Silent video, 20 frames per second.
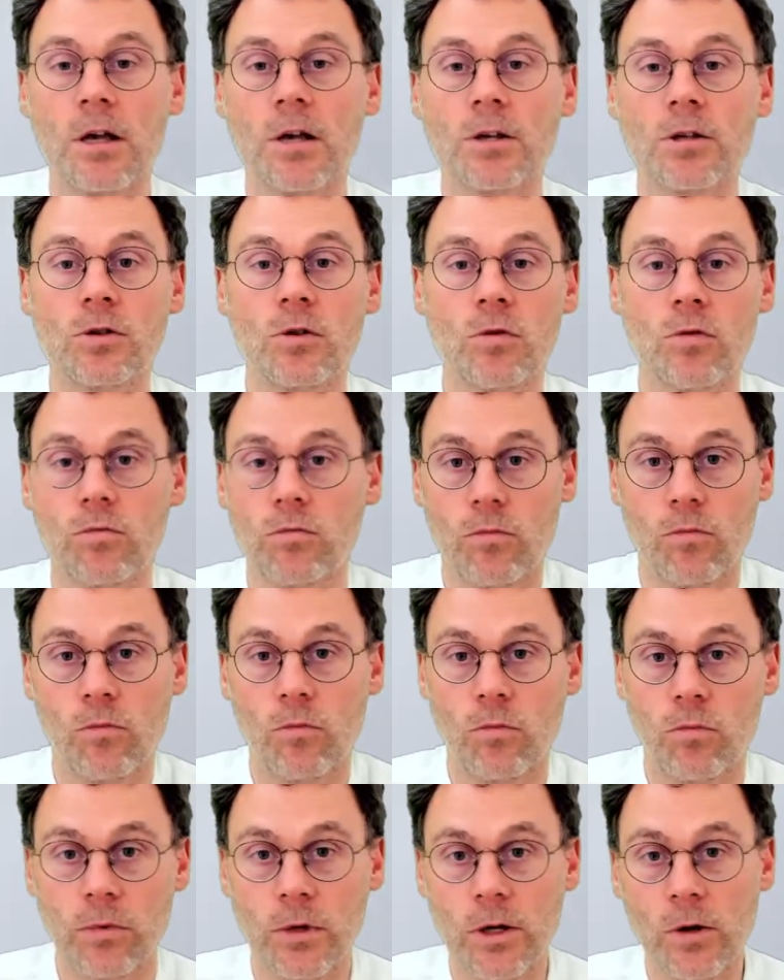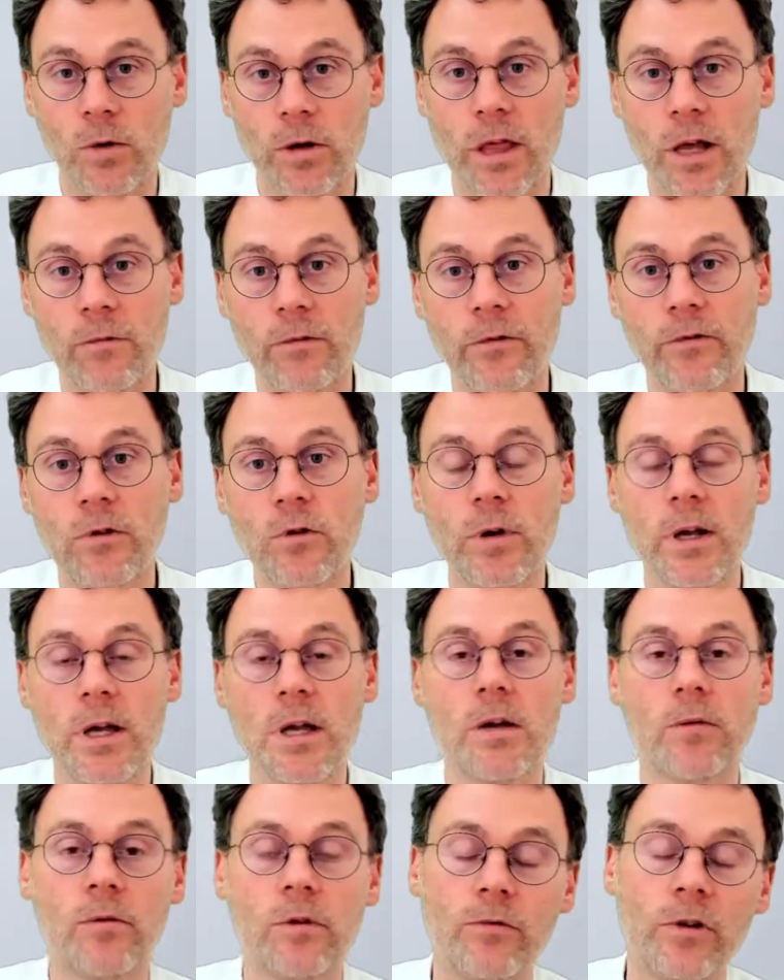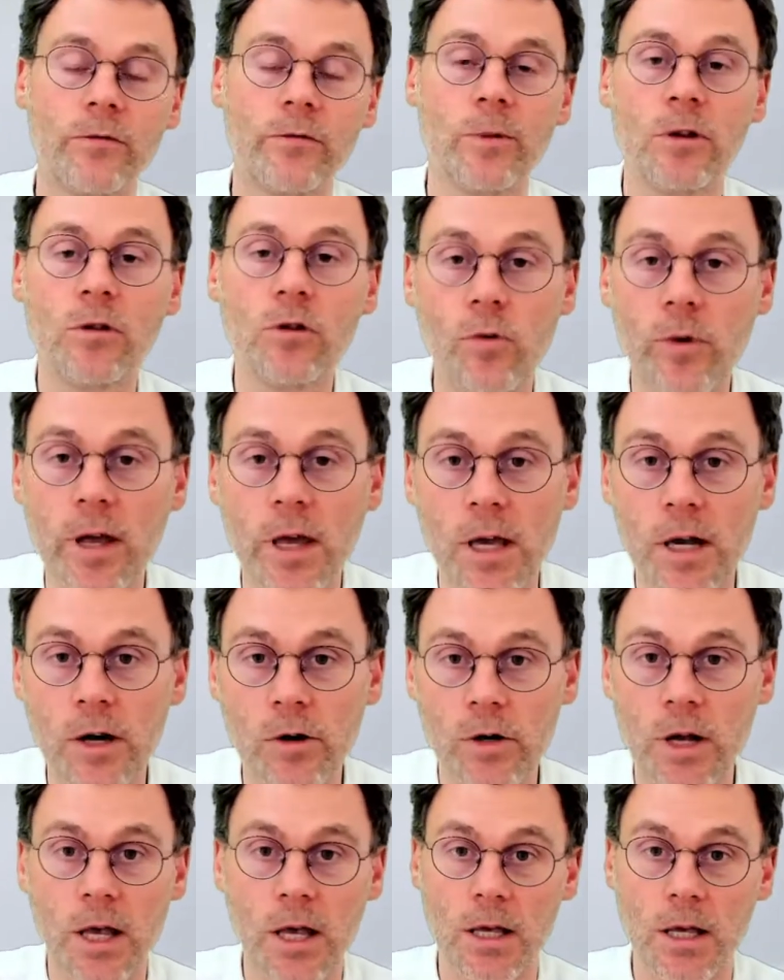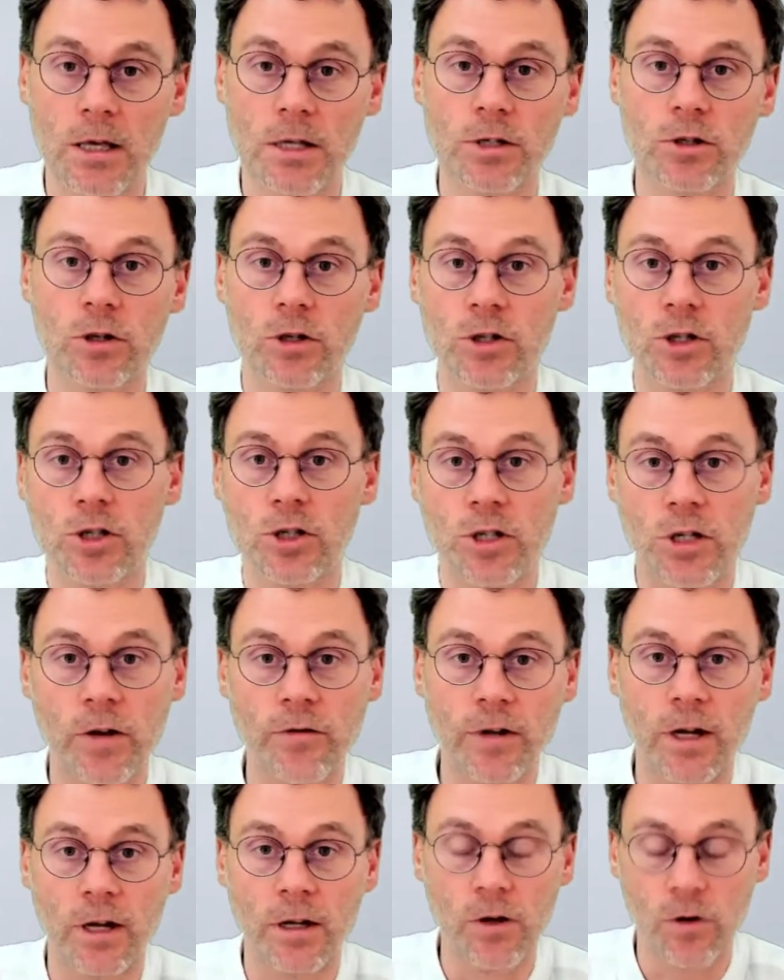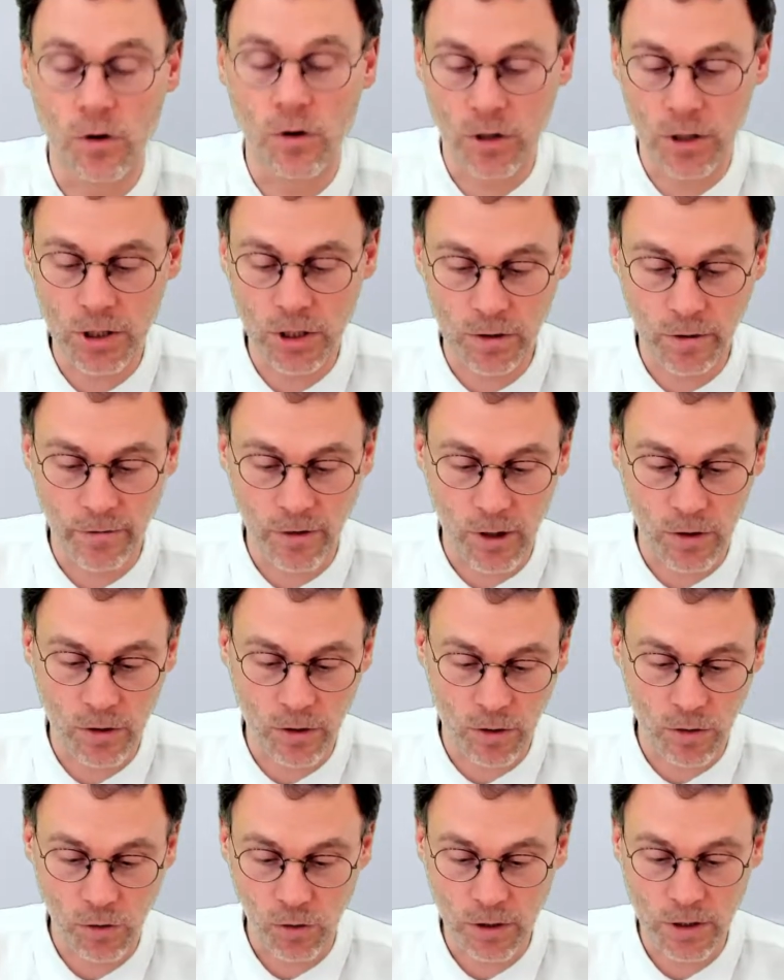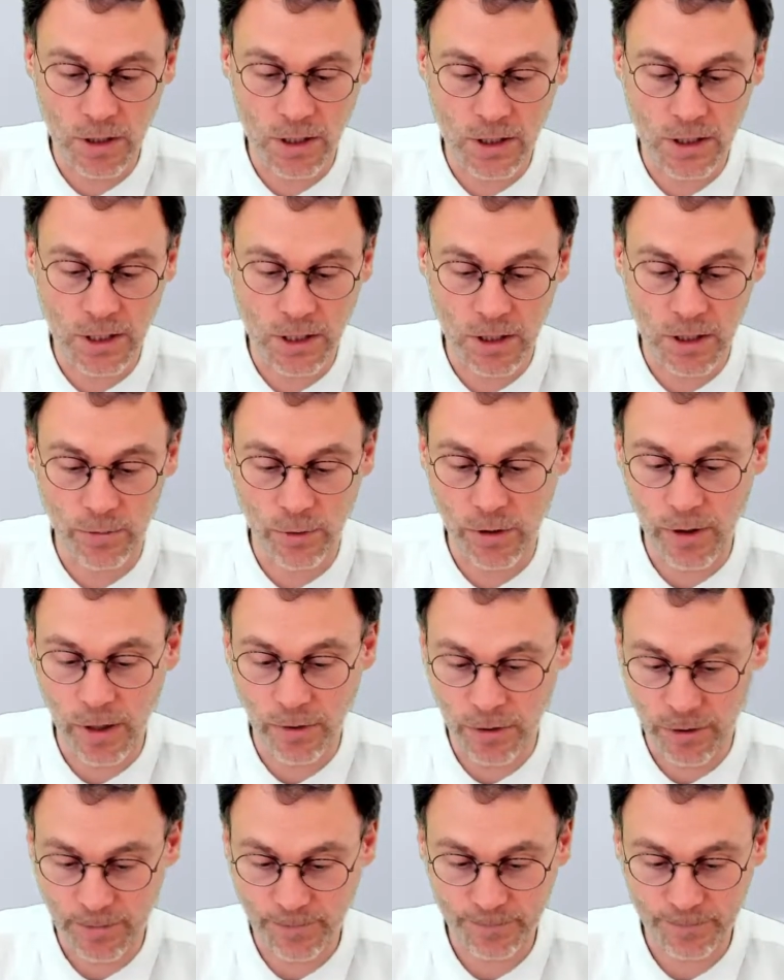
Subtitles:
So the only thing we've been doing here is just shifting the origin of our coordinate system around.